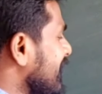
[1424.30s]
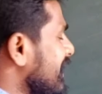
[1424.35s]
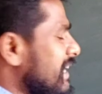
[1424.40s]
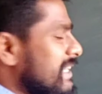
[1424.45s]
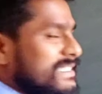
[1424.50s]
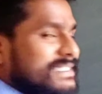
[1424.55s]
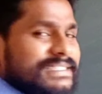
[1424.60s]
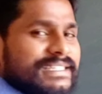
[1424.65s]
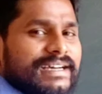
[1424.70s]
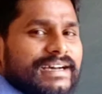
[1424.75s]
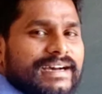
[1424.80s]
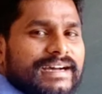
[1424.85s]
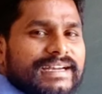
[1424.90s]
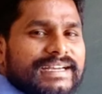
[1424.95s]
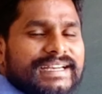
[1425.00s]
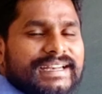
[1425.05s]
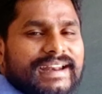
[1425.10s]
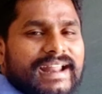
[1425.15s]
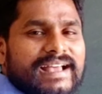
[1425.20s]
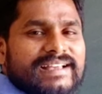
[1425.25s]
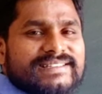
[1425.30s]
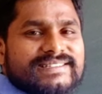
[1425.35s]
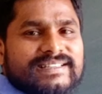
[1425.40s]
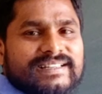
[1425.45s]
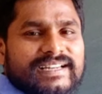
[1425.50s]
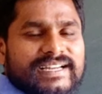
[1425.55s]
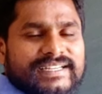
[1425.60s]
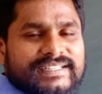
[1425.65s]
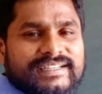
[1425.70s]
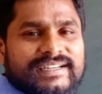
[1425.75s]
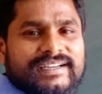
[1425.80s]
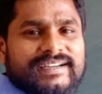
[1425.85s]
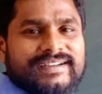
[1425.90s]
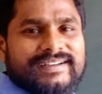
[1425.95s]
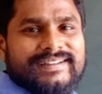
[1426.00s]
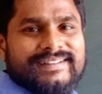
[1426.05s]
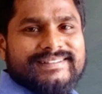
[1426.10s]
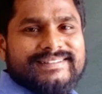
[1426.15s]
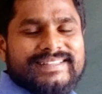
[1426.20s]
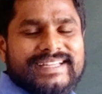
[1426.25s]
gets
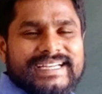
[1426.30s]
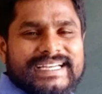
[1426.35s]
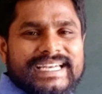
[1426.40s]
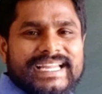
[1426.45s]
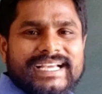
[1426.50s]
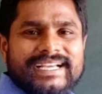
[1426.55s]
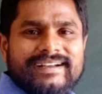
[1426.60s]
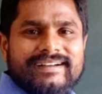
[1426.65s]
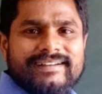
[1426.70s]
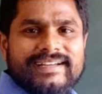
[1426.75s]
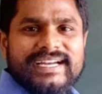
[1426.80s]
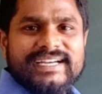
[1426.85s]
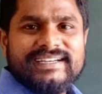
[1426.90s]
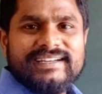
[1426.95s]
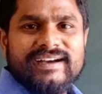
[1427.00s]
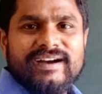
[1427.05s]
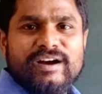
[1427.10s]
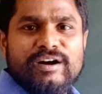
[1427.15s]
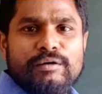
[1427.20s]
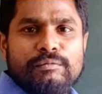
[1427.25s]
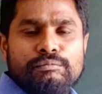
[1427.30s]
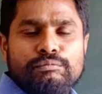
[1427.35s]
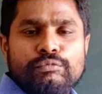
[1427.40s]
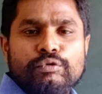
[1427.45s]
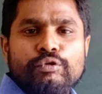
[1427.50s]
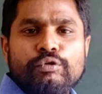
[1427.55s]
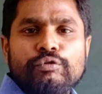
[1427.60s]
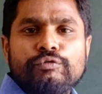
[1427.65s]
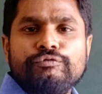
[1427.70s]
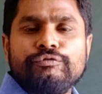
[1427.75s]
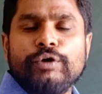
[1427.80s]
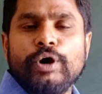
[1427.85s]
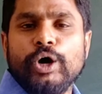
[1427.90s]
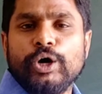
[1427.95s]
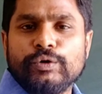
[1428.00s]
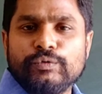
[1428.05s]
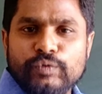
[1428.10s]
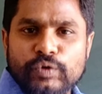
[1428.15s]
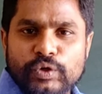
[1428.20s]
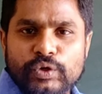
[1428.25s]
translated. The nick get move
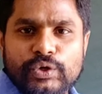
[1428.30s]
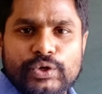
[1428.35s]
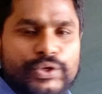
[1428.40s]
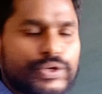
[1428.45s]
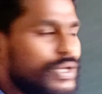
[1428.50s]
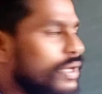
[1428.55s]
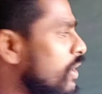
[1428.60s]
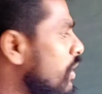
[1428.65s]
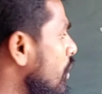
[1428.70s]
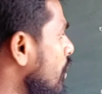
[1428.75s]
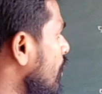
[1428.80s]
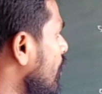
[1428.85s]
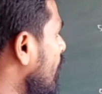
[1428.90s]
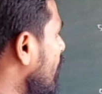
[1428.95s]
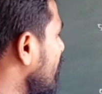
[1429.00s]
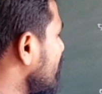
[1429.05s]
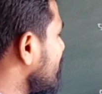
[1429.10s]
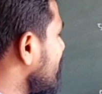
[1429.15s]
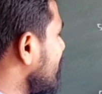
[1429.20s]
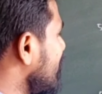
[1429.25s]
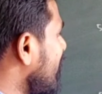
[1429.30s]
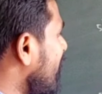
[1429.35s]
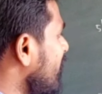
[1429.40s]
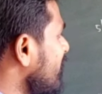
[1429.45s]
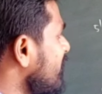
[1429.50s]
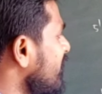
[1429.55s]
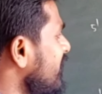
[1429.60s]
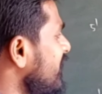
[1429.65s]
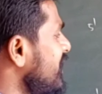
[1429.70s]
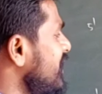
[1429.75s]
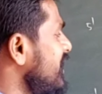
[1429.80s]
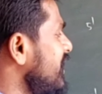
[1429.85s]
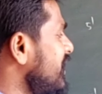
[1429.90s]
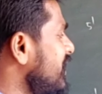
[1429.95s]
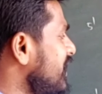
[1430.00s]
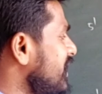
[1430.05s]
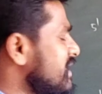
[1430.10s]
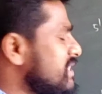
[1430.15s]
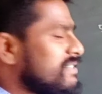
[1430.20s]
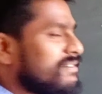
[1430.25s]
forward on the daughter
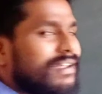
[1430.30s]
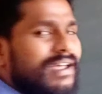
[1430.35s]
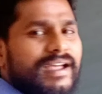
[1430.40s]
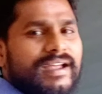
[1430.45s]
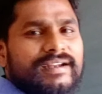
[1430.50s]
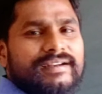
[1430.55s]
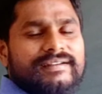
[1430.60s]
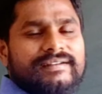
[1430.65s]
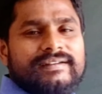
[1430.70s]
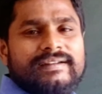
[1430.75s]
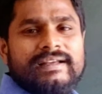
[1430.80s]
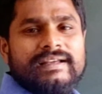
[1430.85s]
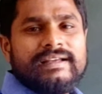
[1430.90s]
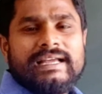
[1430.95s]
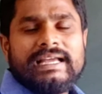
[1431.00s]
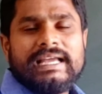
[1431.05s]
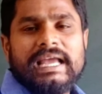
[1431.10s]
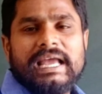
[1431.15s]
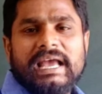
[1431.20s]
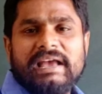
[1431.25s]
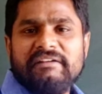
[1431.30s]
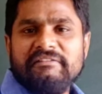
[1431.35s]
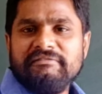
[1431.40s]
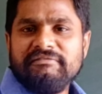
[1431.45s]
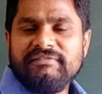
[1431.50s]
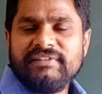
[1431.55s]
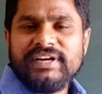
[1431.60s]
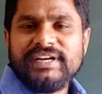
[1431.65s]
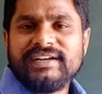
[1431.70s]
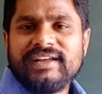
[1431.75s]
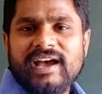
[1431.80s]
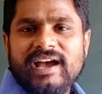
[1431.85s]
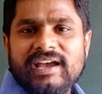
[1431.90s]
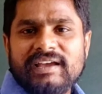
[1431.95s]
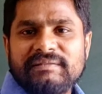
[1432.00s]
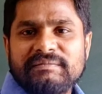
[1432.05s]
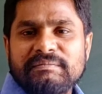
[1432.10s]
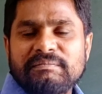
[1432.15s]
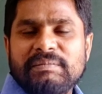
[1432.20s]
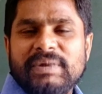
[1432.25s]
DNA strand every
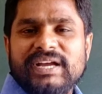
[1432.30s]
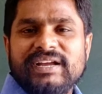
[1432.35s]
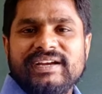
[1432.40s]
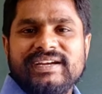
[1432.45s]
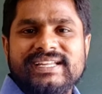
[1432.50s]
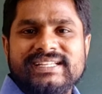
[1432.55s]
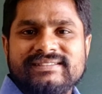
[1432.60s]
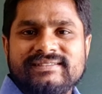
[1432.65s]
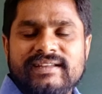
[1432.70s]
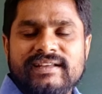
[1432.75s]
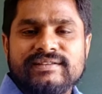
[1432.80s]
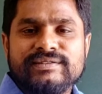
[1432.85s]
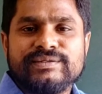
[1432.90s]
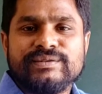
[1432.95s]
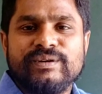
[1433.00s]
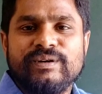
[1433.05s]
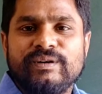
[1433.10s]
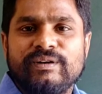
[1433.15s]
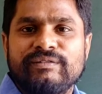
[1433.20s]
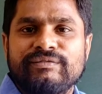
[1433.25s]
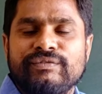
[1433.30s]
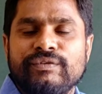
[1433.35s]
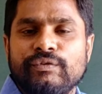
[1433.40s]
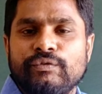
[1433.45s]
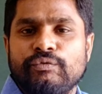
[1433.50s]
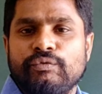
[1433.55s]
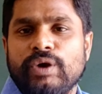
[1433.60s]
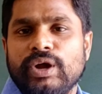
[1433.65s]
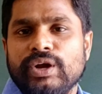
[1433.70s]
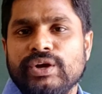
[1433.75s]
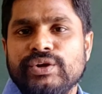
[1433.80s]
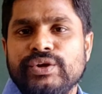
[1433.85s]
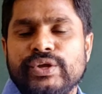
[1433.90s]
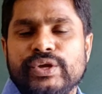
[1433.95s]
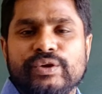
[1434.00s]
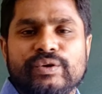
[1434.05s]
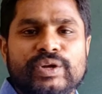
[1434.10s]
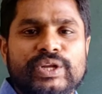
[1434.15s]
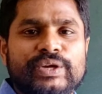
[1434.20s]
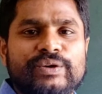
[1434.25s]
time by a distance of one
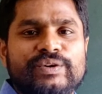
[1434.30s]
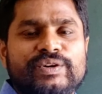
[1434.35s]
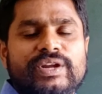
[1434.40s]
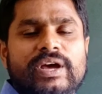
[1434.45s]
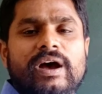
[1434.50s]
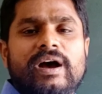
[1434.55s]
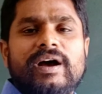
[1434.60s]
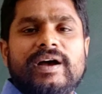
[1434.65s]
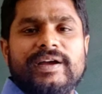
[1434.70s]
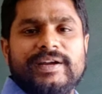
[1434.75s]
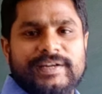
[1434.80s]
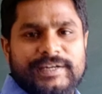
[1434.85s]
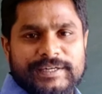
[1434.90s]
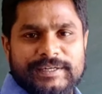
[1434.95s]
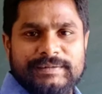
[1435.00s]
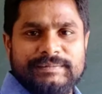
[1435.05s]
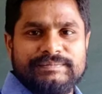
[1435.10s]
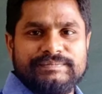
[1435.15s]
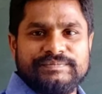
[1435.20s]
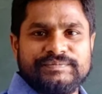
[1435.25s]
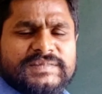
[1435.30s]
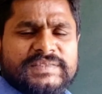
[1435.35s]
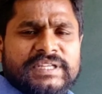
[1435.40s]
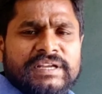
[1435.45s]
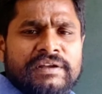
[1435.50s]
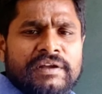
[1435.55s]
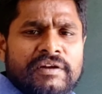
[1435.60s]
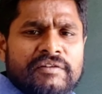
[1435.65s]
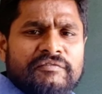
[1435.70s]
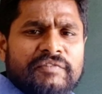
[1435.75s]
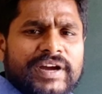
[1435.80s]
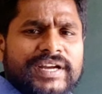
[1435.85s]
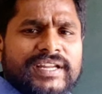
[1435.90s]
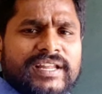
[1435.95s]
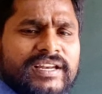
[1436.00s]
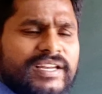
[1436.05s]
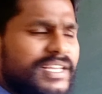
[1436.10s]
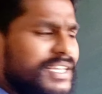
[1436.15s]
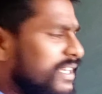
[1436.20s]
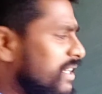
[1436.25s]
nucleotide.
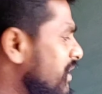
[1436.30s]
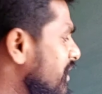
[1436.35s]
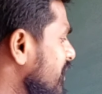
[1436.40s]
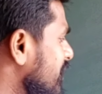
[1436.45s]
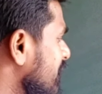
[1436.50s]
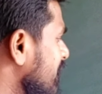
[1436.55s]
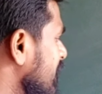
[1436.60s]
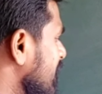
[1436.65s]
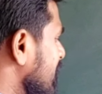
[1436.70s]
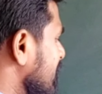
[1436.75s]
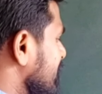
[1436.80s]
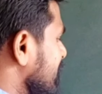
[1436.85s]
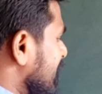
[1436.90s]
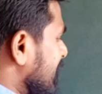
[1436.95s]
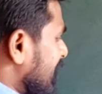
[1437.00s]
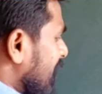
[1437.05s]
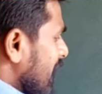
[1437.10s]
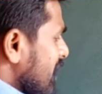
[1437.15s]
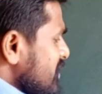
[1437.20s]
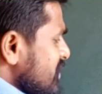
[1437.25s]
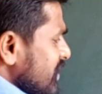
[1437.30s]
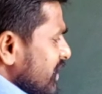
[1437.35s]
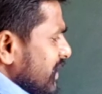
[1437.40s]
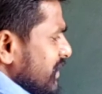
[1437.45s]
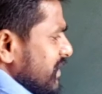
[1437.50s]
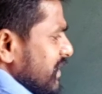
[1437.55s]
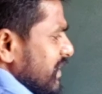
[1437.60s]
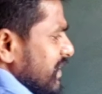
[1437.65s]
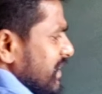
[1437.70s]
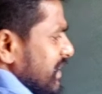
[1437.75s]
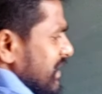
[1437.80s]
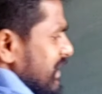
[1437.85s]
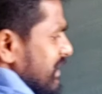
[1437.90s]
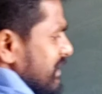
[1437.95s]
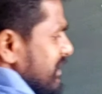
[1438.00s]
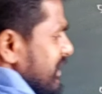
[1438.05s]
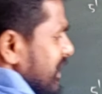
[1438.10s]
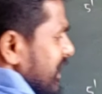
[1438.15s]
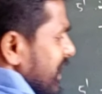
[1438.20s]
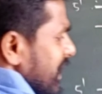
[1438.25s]
Finally, they
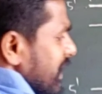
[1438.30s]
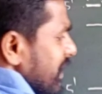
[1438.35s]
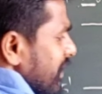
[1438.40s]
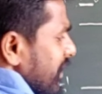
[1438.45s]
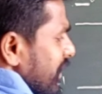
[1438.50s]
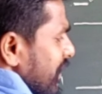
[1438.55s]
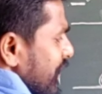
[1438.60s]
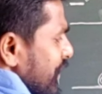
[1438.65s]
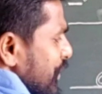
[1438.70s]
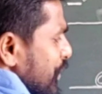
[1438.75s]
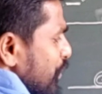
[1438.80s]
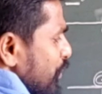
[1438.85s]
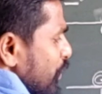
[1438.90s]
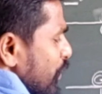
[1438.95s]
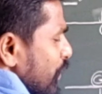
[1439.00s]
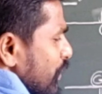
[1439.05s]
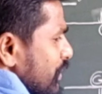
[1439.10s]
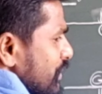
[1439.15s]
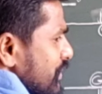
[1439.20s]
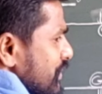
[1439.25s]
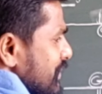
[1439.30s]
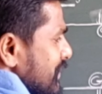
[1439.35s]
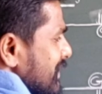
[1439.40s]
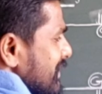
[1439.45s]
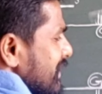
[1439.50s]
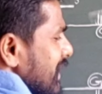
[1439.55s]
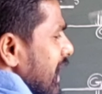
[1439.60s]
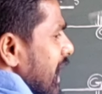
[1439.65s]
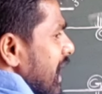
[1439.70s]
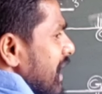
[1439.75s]
translated the nick towards the